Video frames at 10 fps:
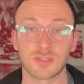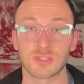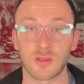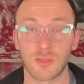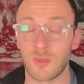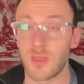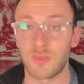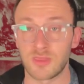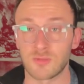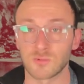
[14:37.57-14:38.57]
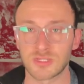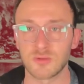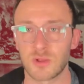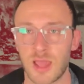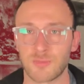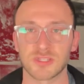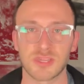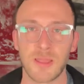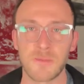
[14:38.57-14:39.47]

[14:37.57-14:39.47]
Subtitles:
So in my opinion, we'll see what happens.